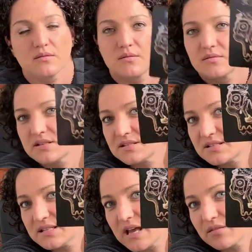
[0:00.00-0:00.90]
this is
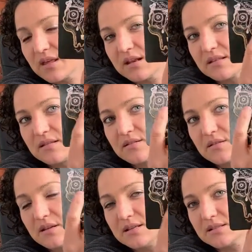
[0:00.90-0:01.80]
death, and
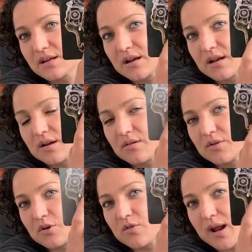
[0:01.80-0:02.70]
he's like,
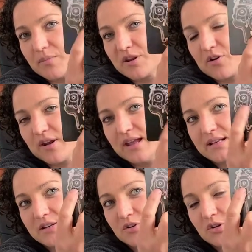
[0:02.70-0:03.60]
they're grabbing your
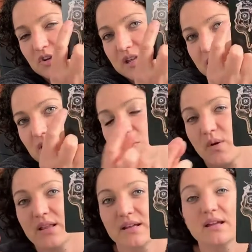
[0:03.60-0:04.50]
hand and you're looking the other
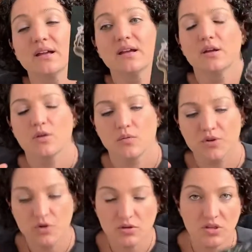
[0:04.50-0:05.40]
way. Like, when
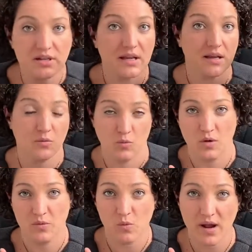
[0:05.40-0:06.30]
you're looking
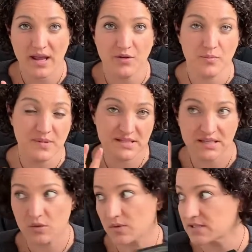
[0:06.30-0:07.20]
one way, you're
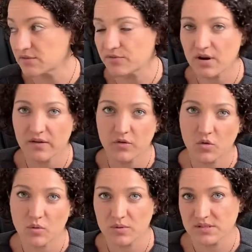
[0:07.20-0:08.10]
missing what's in front of you
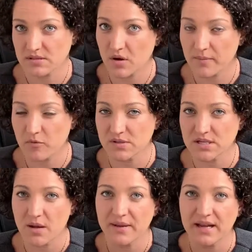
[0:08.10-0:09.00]
or what's
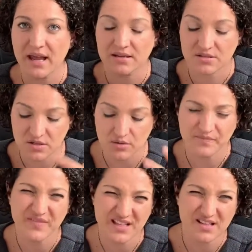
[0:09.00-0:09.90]
coming next. So
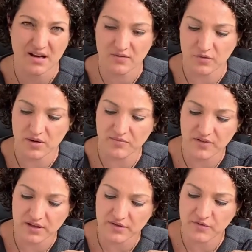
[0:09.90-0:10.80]
that's kind of what I'm
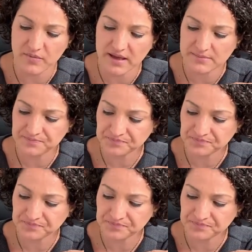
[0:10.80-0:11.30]
feeling from that.